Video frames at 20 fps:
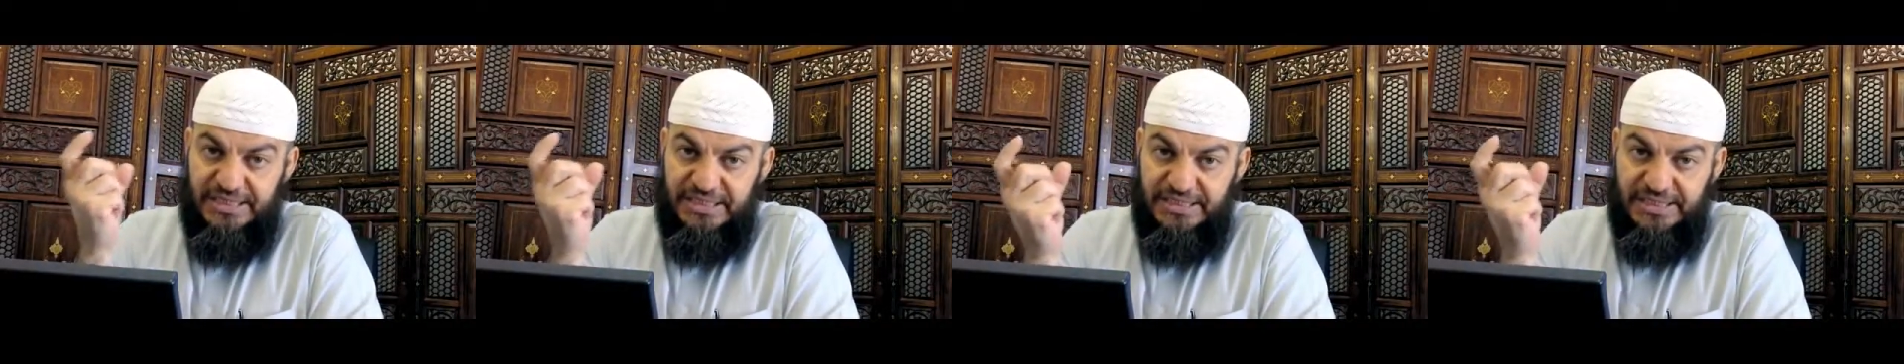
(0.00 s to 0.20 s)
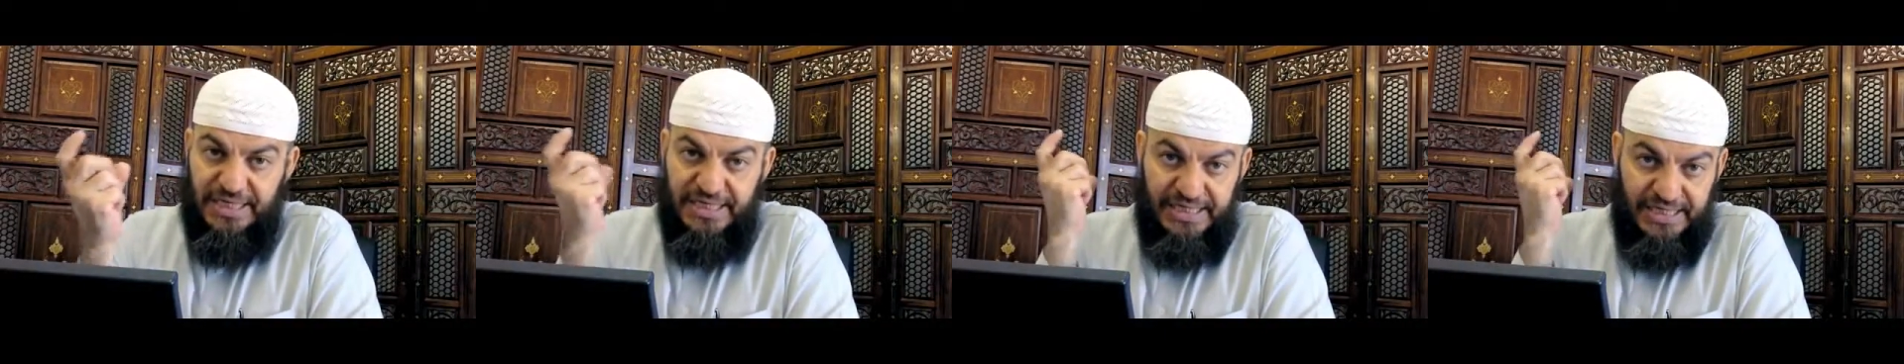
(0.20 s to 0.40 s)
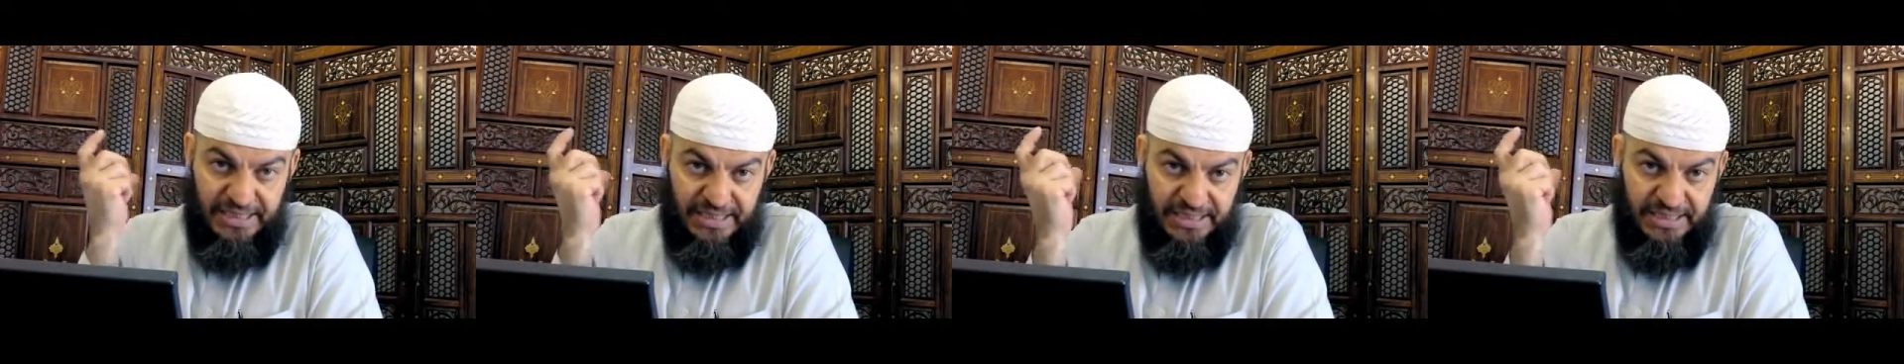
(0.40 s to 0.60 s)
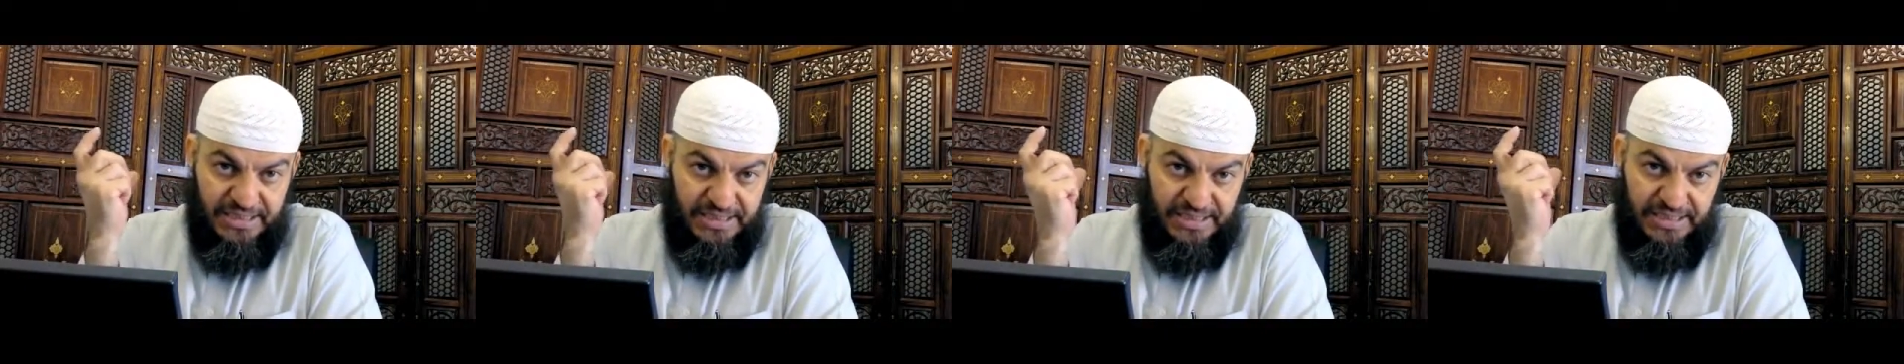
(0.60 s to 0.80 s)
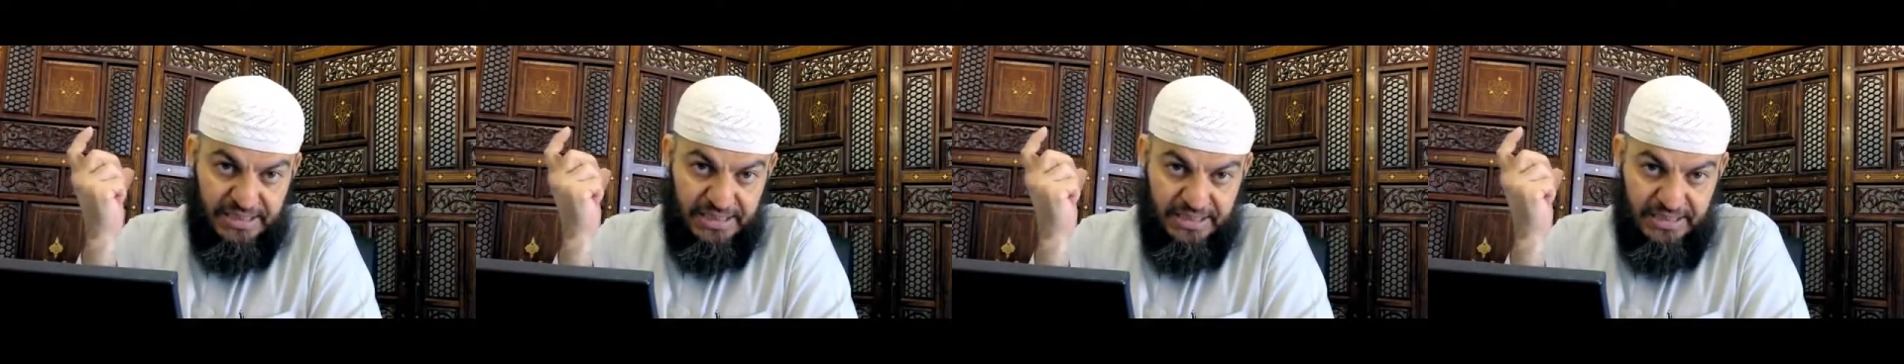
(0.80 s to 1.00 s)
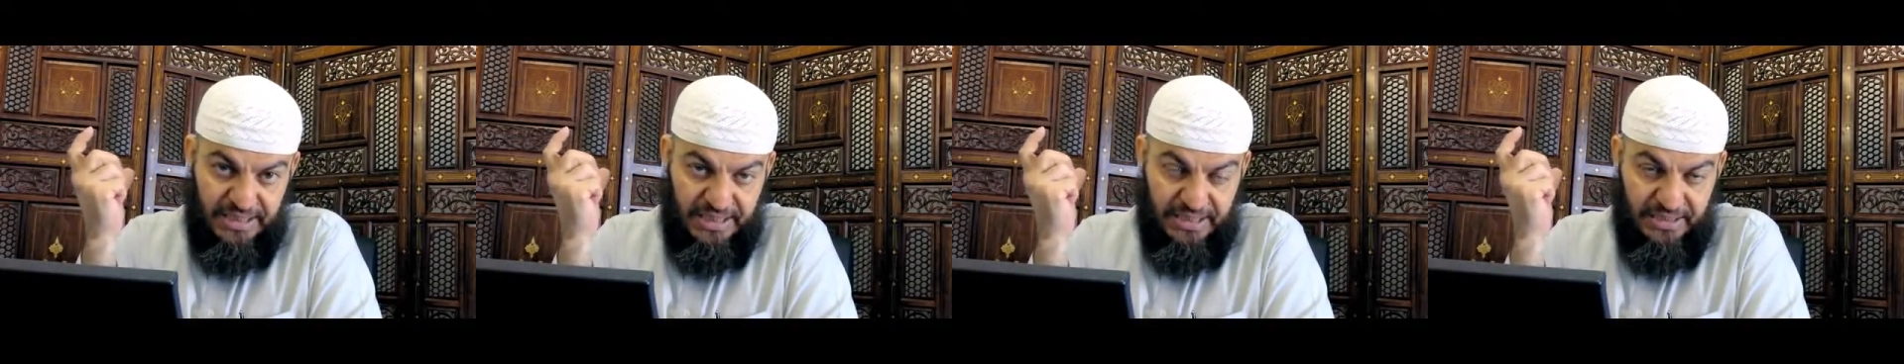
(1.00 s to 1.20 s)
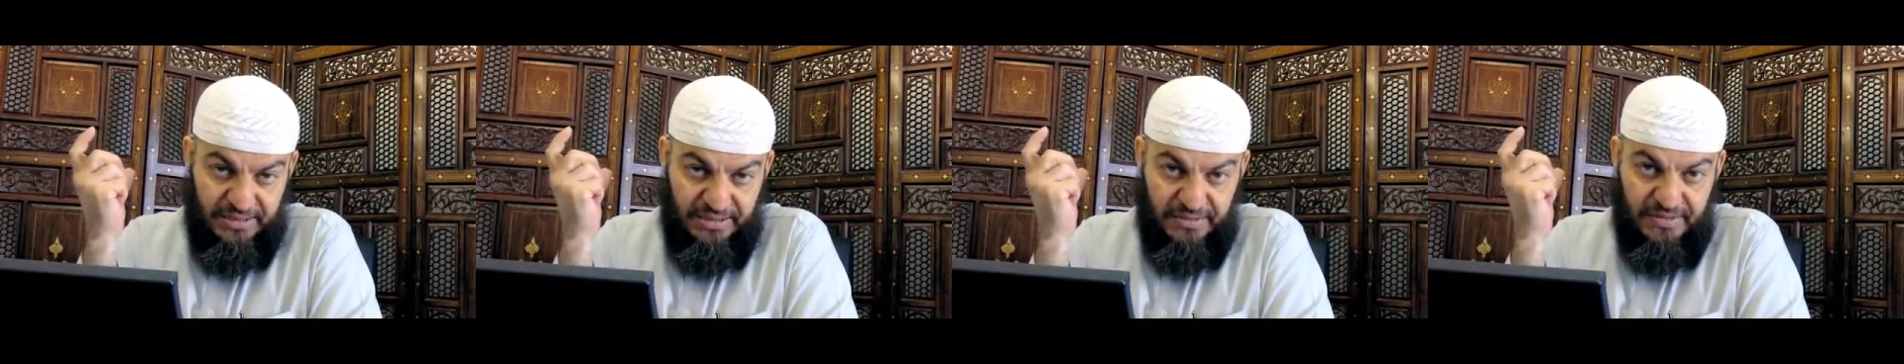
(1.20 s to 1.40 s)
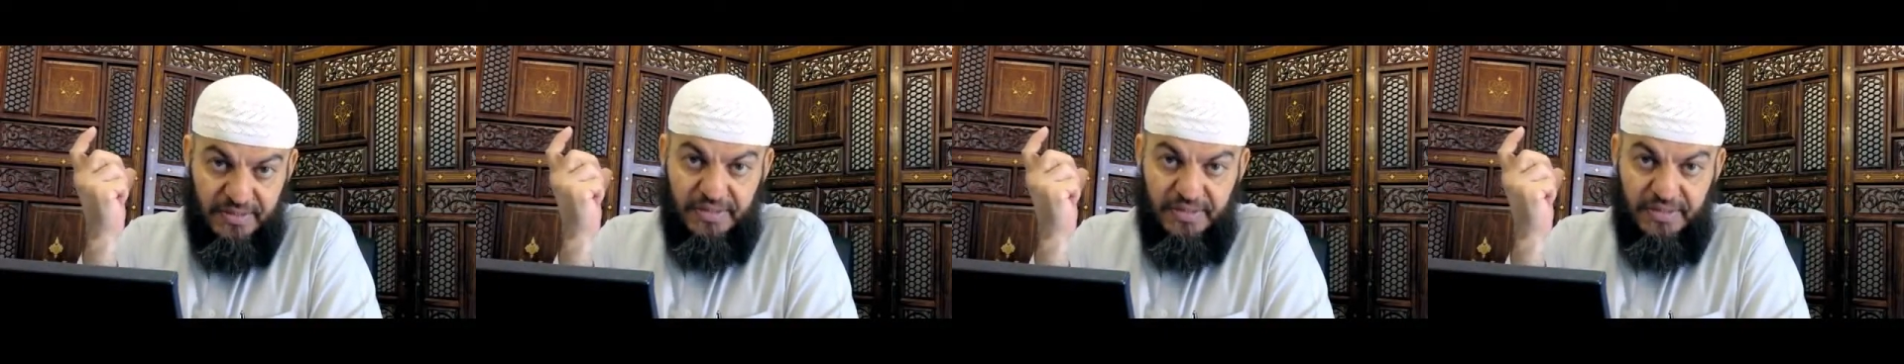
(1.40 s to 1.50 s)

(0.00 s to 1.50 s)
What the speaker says: Dalil. Yeah?